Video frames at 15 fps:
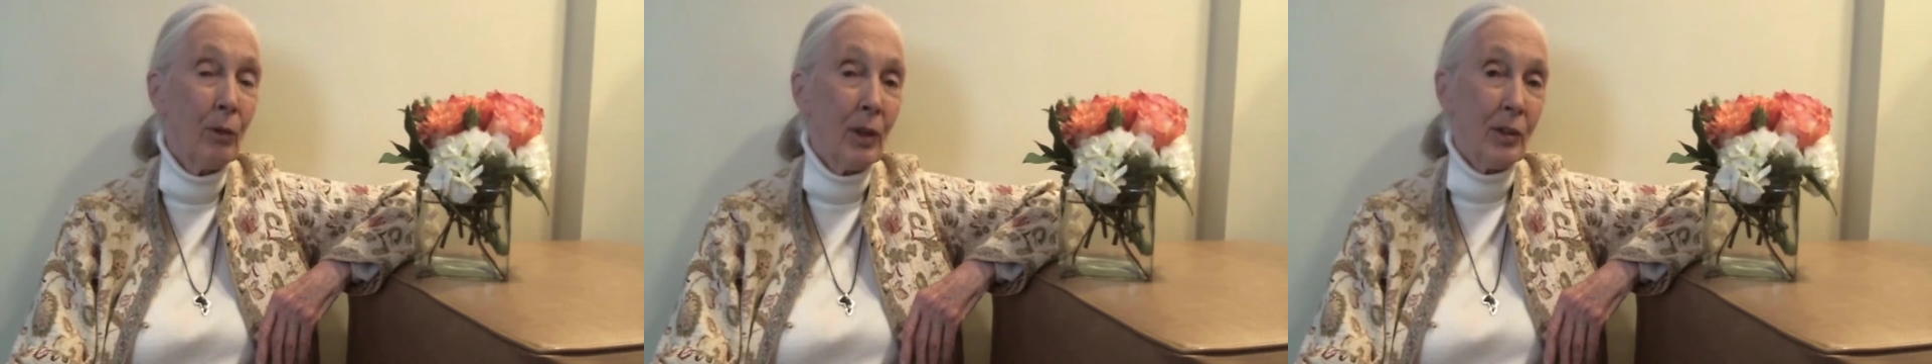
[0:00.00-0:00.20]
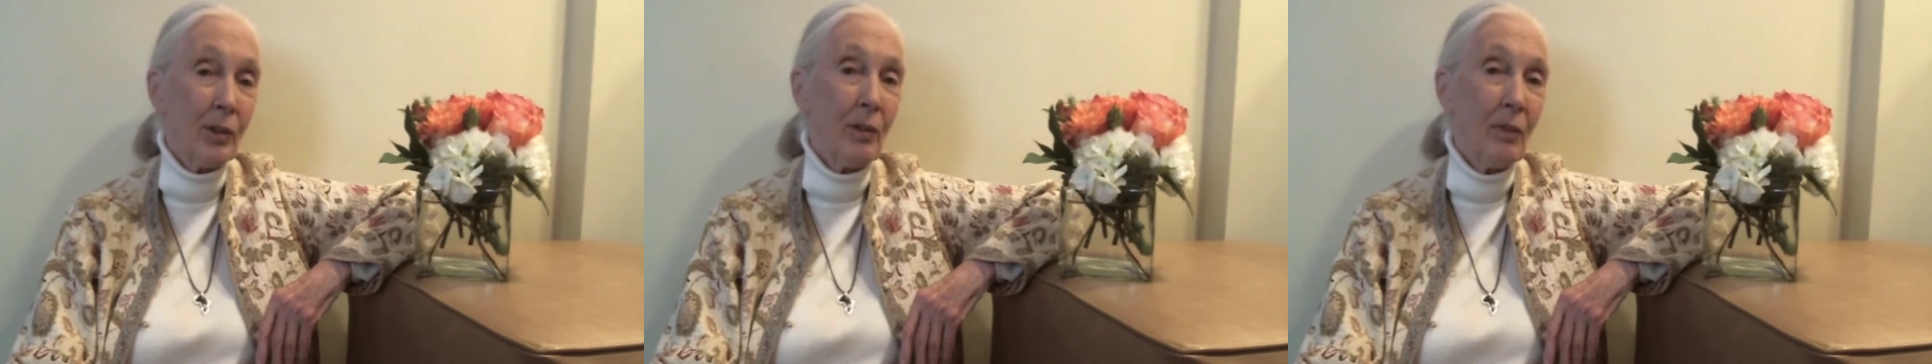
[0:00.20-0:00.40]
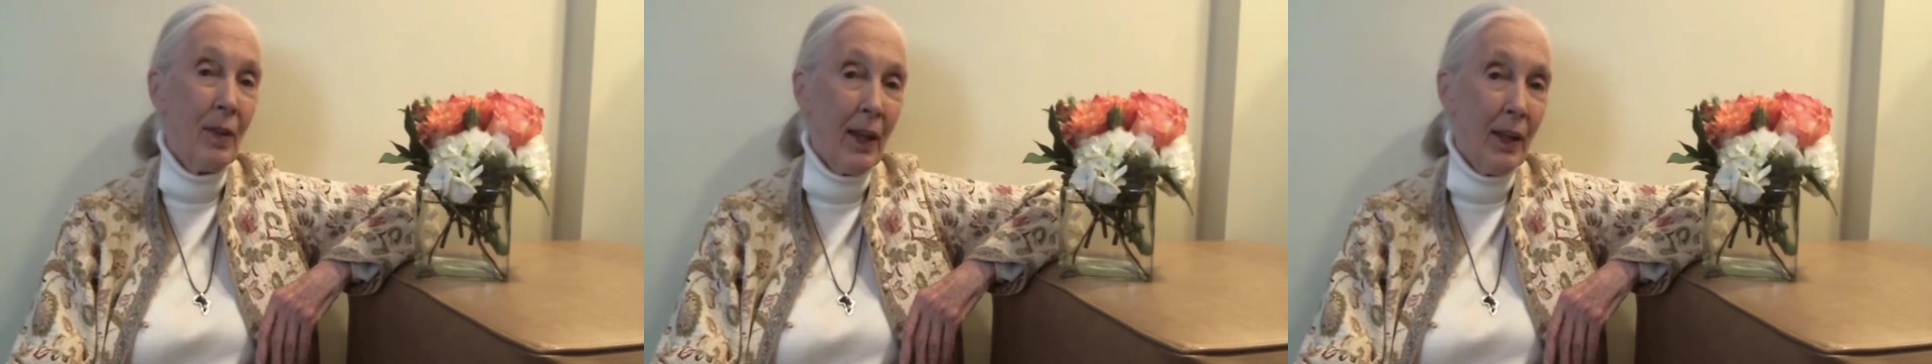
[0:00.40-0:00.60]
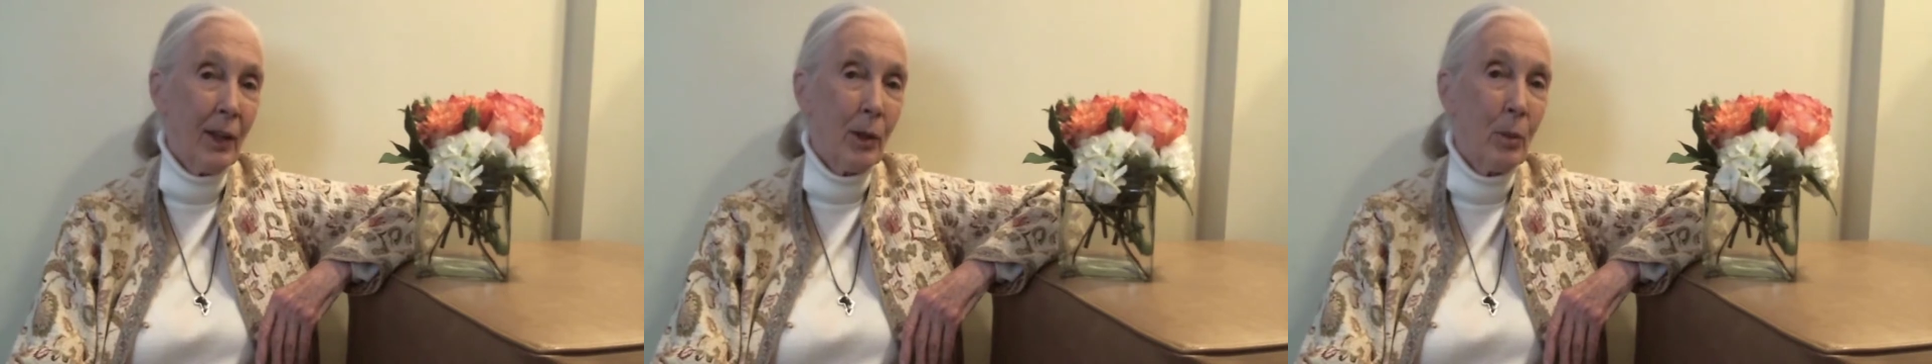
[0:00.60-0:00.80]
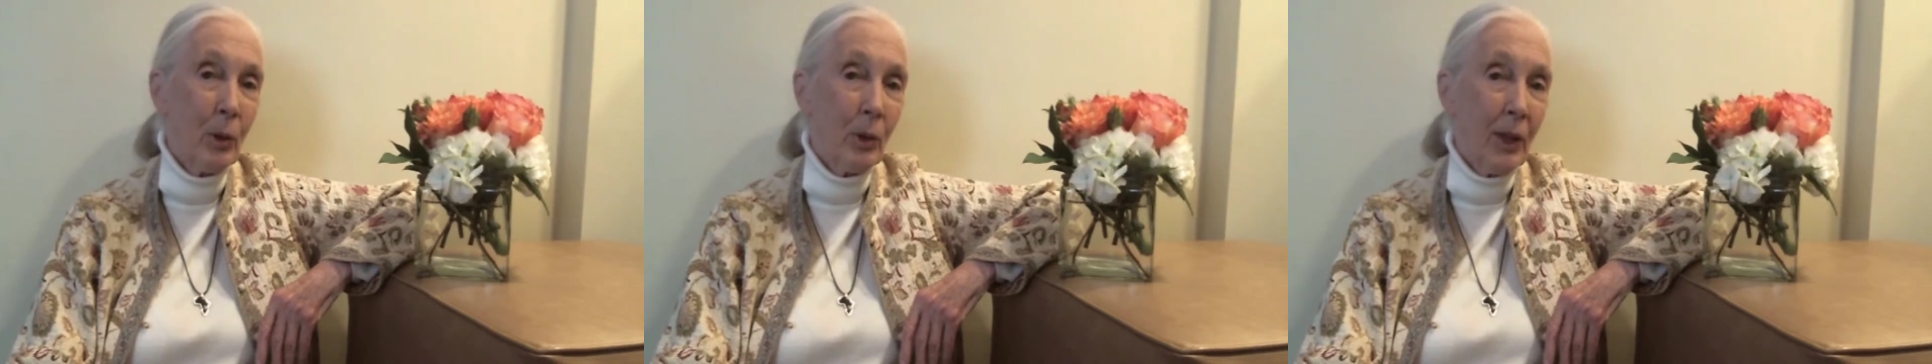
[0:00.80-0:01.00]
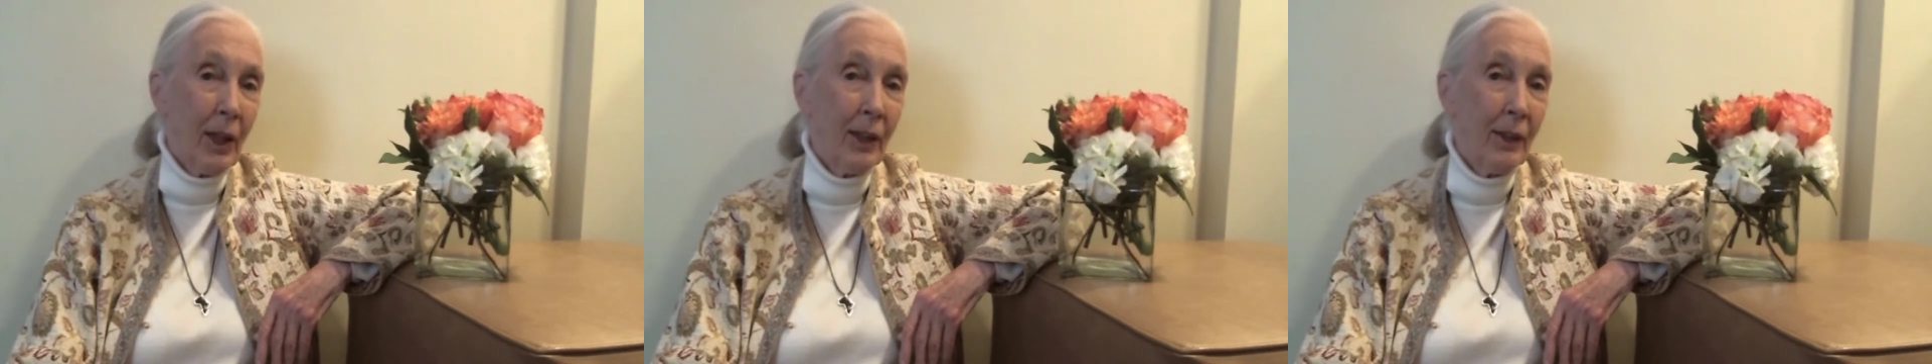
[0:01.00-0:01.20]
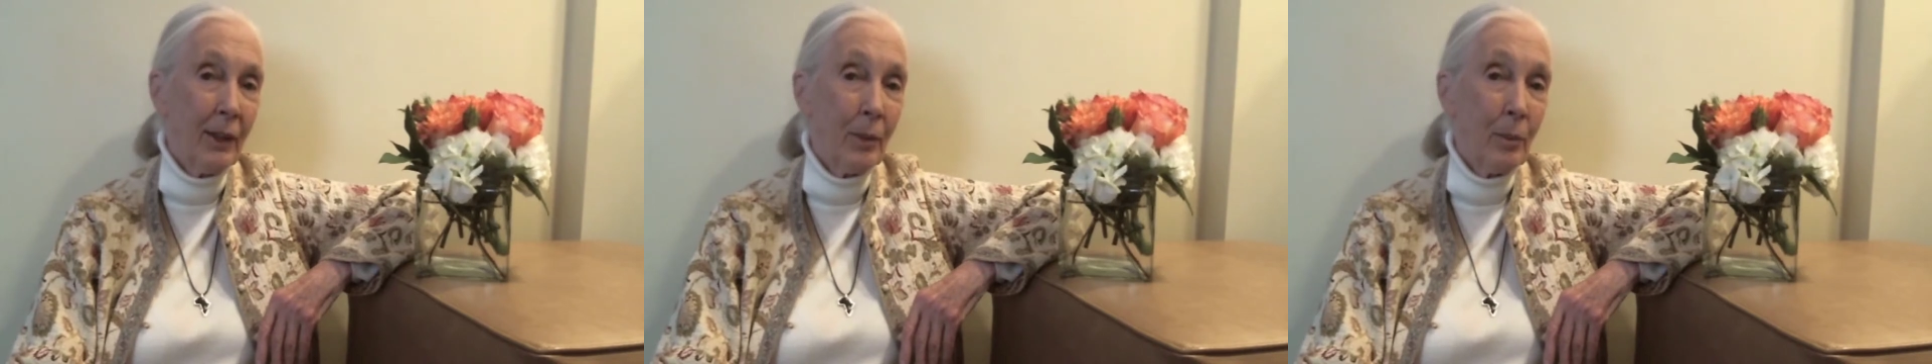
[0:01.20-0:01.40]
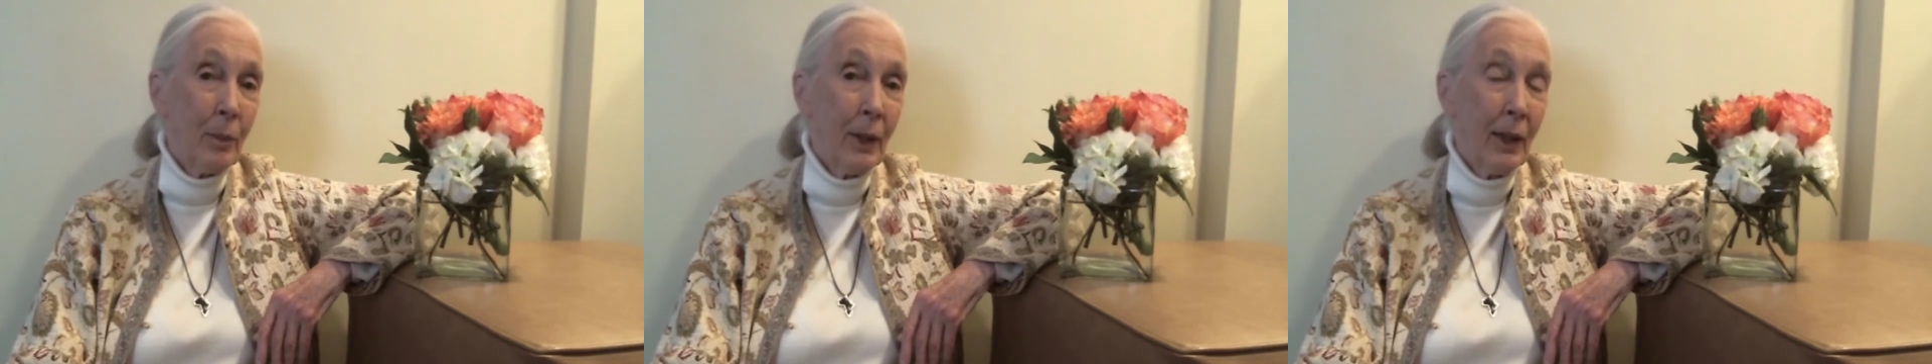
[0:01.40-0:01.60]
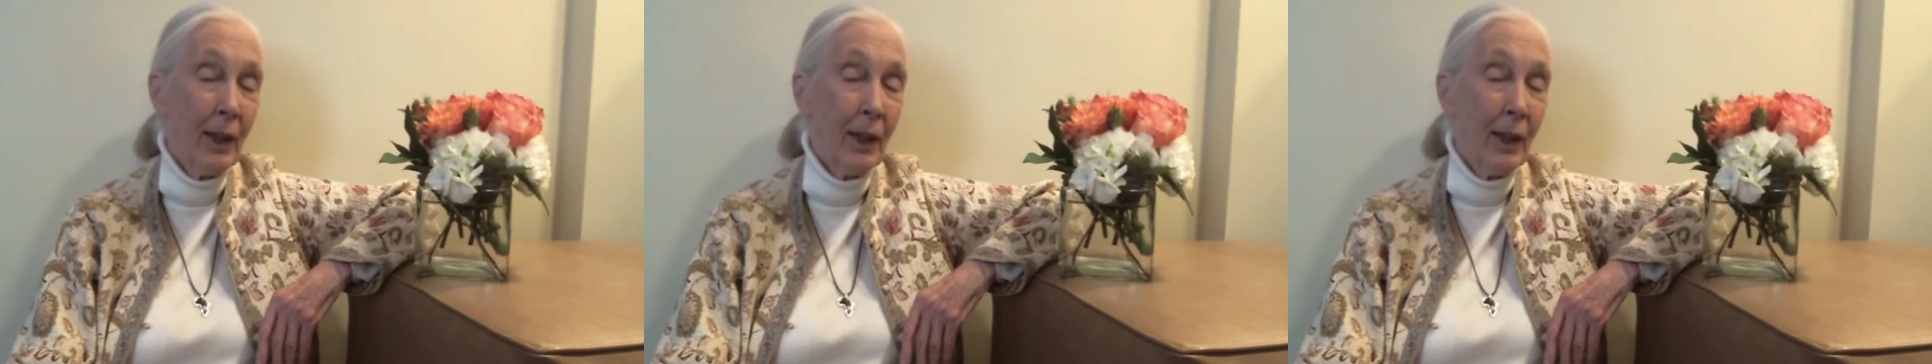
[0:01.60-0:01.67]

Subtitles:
rest of the animal kingdom.